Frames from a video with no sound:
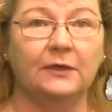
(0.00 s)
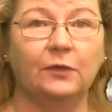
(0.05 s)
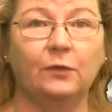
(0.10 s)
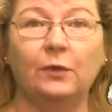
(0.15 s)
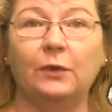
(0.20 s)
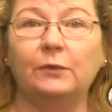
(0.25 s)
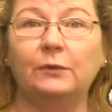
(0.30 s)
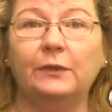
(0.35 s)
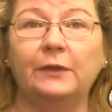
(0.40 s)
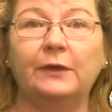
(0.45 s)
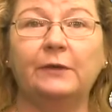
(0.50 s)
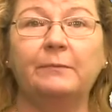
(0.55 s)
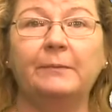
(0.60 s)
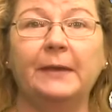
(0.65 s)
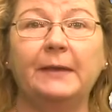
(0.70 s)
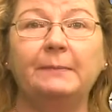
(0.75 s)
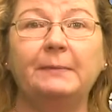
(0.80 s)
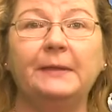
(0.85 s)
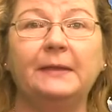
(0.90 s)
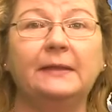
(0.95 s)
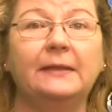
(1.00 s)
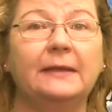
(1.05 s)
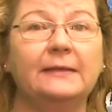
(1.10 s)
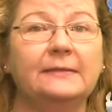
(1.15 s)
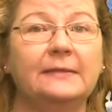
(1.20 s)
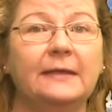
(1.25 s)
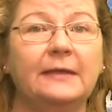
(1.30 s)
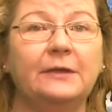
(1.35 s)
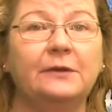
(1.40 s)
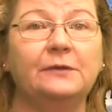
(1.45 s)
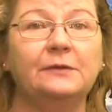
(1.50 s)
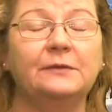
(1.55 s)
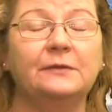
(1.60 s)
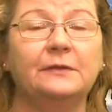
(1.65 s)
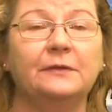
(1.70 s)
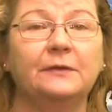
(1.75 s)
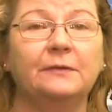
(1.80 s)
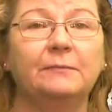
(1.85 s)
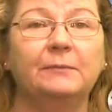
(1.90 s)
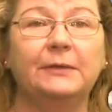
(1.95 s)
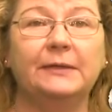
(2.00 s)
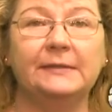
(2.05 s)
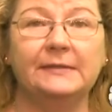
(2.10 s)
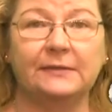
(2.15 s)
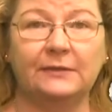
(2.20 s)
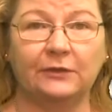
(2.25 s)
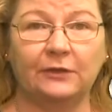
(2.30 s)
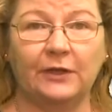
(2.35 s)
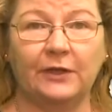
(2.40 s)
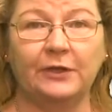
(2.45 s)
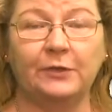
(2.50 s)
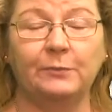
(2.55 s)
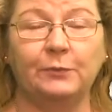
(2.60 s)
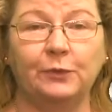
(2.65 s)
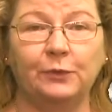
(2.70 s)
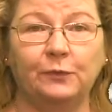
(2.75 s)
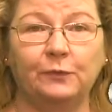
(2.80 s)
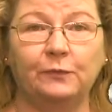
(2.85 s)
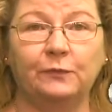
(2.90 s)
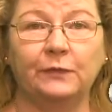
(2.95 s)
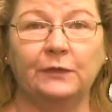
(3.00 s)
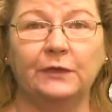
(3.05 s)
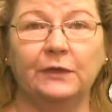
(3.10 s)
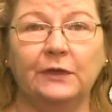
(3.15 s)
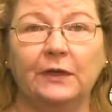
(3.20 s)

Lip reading: Quote, "There may be less acres, but it's still on the move."